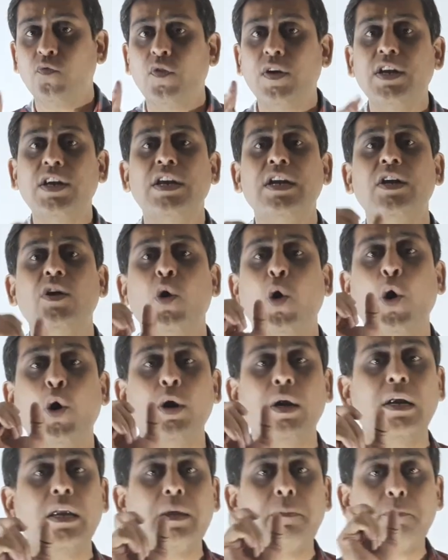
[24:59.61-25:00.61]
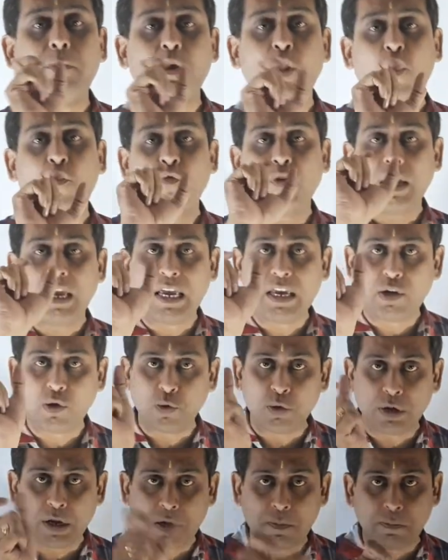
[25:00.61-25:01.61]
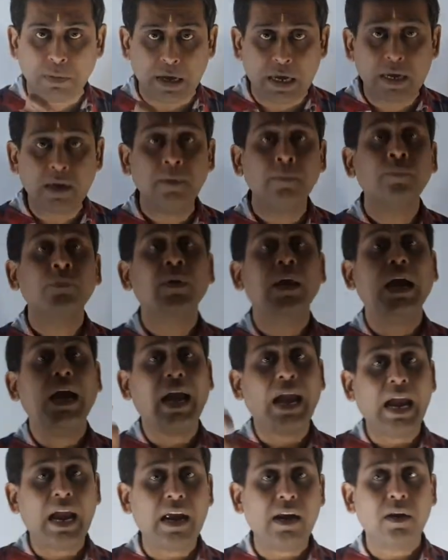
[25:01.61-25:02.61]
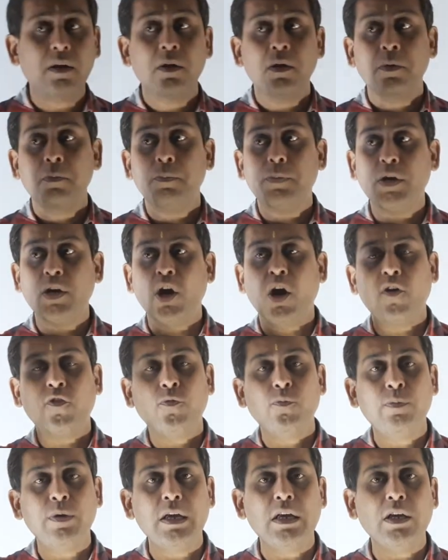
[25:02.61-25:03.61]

We need only P of A union B and P of B